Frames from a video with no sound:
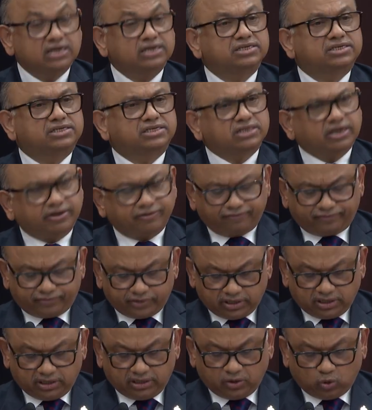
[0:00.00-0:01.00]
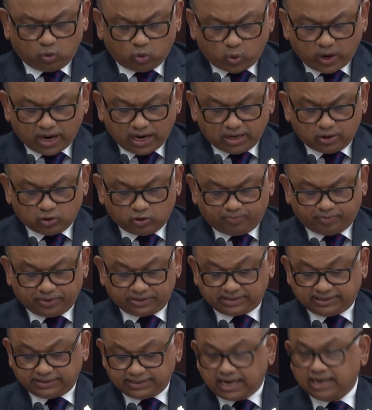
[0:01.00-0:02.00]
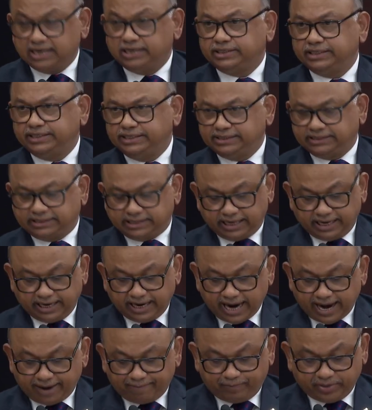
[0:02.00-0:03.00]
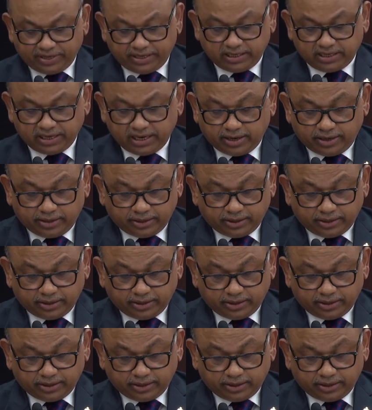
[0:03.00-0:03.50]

Several well-known personalities have been